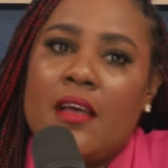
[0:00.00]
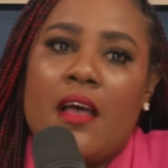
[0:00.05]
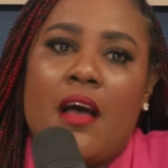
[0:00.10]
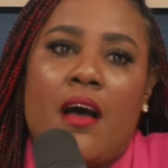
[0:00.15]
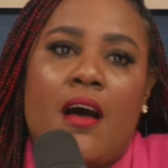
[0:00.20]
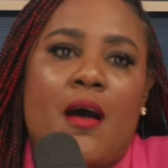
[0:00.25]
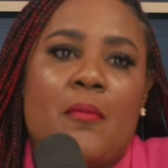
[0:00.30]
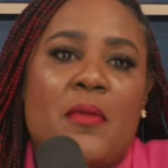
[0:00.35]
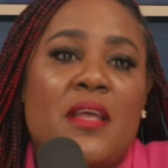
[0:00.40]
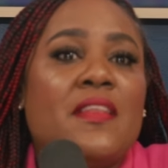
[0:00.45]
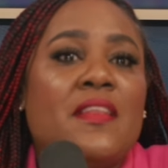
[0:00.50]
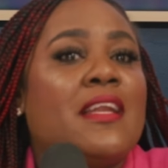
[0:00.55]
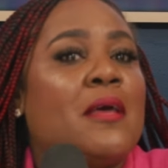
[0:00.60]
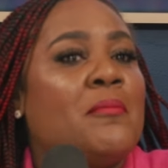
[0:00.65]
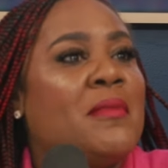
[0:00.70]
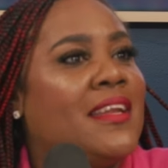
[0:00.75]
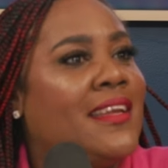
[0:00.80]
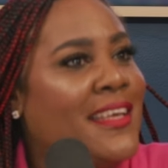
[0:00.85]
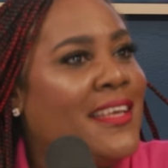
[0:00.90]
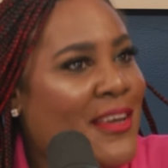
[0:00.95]
Um, and then I
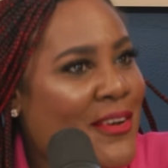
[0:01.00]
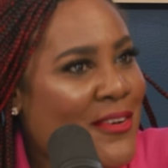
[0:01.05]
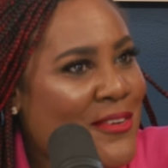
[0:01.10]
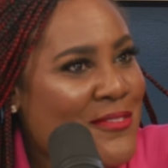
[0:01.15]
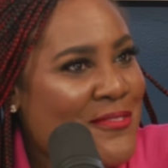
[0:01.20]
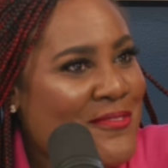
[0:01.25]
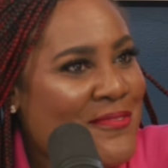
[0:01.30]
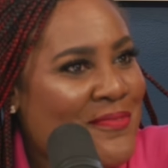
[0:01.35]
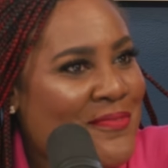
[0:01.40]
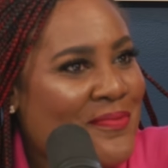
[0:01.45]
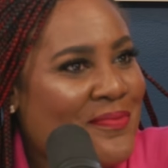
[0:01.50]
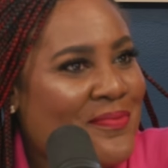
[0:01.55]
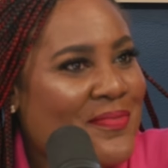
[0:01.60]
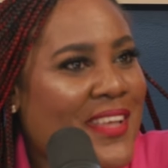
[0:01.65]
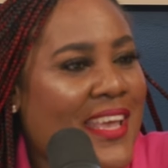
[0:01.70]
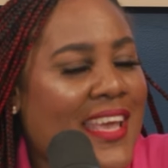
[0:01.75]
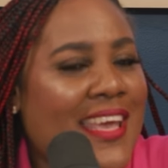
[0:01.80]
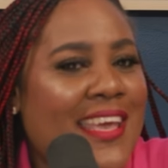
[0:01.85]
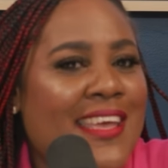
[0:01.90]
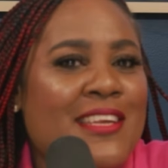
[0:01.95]
met Neo.
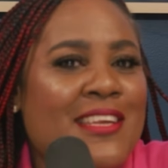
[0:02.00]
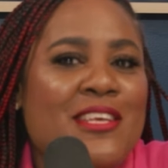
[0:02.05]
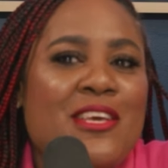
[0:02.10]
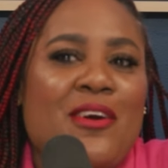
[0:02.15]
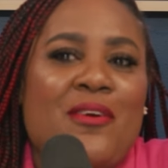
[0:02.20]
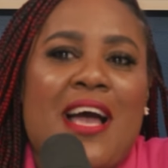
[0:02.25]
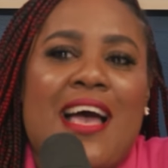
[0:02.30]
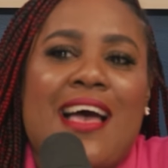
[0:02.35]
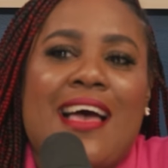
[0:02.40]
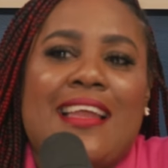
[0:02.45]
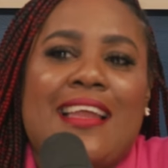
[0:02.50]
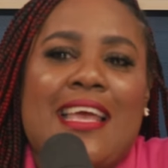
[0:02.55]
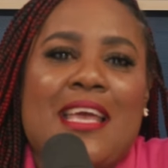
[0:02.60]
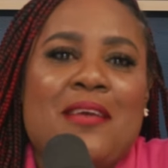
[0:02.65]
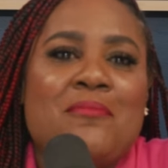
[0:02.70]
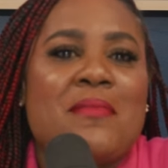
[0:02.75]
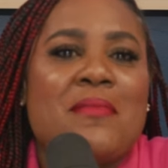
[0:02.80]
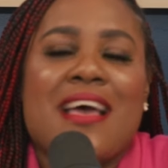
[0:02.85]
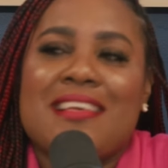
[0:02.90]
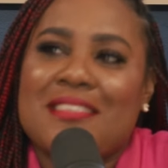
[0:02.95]
And Neo had a
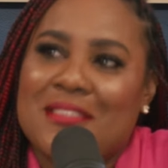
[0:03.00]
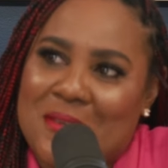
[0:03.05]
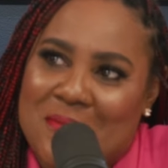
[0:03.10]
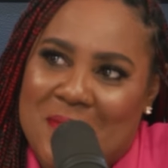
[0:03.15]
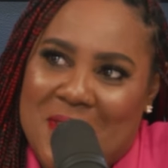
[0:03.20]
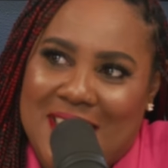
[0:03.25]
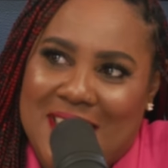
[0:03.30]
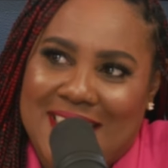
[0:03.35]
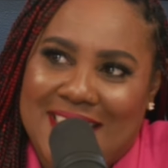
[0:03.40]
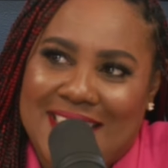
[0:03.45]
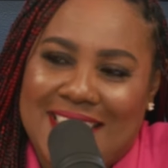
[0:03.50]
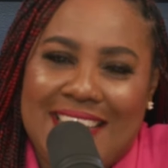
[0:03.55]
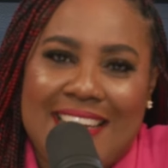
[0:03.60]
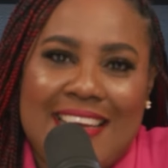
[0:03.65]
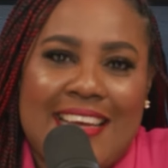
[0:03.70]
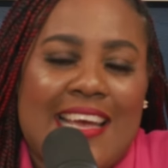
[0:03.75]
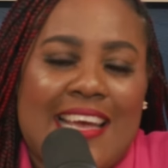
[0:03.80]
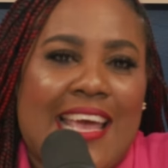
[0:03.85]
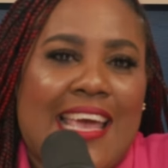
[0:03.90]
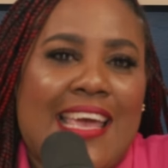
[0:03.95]
mastermind.
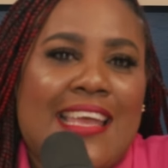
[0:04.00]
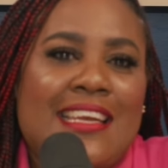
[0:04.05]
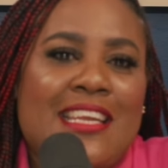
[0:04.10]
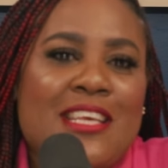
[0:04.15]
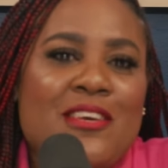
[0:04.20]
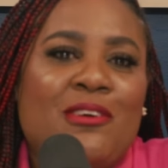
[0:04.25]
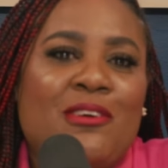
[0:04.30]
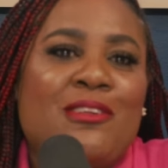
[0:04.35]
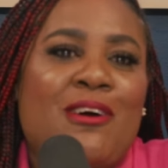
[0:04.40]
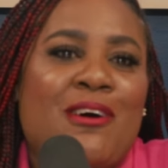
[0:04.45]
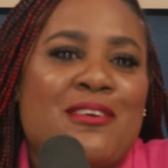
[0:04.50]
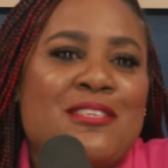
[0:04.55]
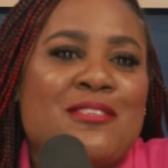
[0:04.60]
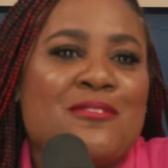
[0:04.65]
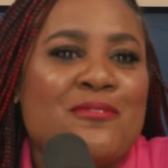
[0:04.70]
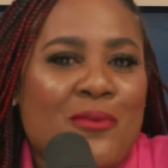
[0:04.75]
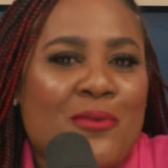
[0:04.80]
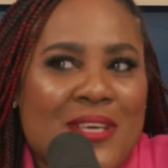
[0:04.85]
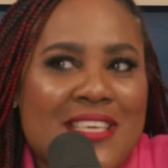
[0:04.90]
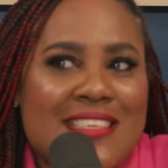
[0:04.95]
And Neo lost his
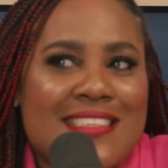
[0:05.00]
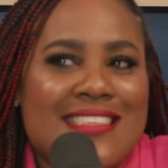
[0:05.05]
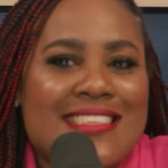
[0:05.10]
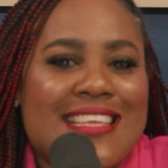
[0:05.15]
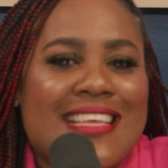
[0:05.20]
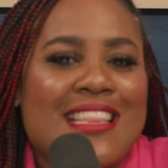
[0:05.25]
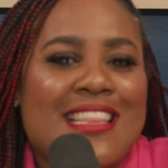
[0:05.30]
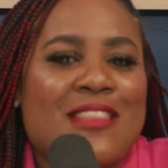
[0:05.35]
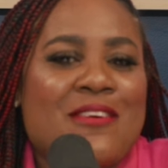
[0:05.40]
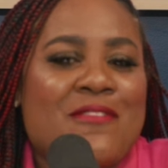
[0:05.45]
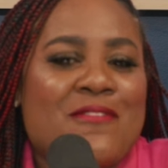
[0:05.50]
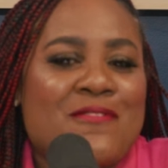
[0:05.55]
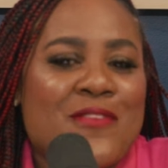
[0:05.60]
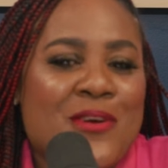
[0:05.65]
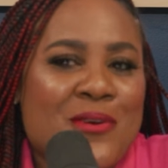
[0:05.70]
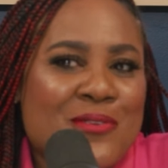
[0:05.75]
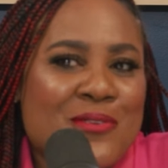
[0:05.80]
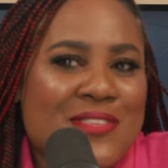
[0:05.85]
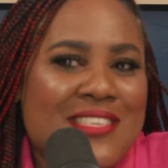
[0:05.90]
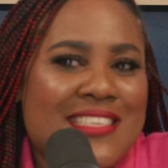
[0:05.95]
voice in the
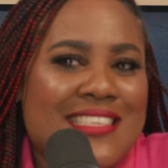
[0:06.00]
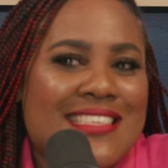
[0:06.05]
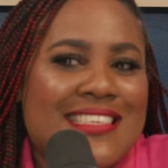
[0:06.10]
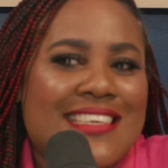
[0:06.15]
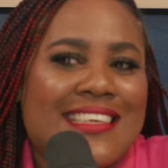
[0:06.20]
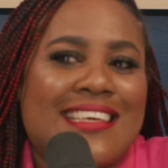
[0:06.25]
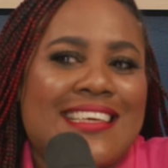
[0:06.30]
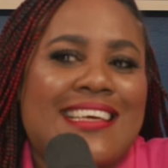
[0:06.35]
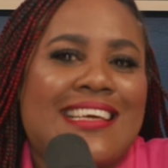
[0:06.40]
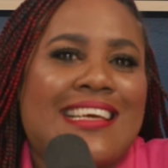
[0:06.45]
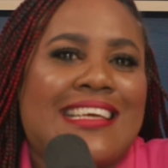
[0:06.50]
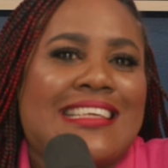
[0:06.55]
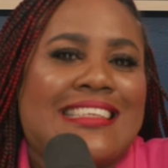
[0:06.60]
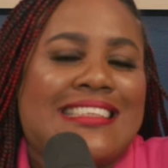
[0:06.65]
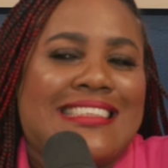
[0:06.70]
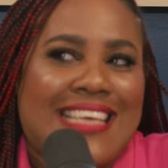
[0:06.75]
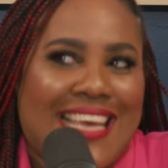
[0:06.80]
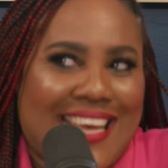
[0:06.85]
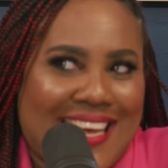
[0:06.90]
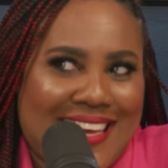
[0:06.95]
first
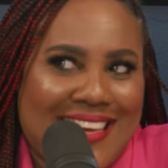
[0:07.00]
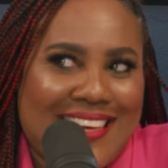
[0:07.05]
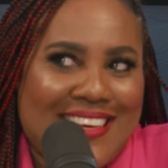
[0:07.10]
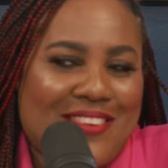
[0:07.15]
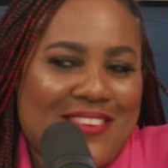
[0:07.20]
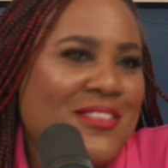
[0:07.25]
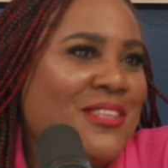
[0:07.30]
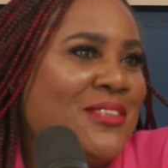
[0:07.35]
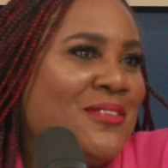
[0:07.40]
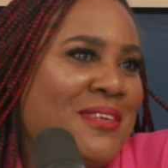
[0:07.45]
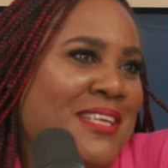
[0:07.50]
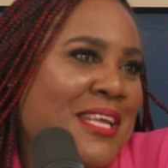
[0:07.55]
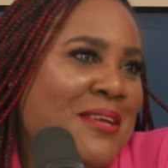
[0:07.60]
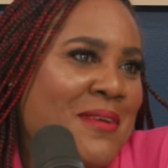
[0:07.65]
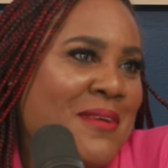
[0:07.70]
day of the three day